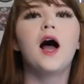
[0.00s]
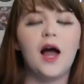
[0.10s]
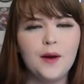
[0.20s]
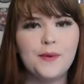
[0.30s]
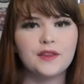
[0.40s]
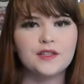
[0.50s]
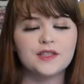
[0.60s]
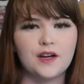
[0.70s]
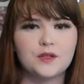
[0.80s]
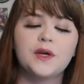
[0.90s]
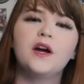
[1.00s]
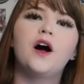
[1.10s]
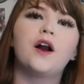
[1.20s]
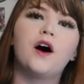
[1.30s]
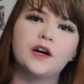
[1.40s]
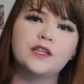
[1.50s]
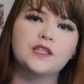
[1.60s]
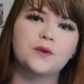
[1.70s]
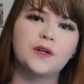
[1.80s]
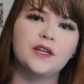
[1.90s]
I bought this cosplay on
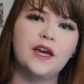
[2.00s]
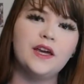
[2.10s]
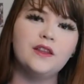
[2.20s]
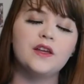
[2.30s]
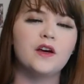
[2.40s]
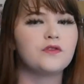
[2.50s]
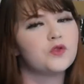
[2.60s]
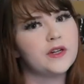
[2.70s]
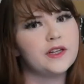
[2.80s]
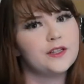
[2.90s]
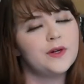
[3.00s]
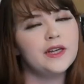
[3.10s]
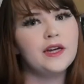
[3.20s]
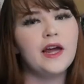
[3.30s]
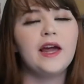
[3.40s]
August 28th of 2020,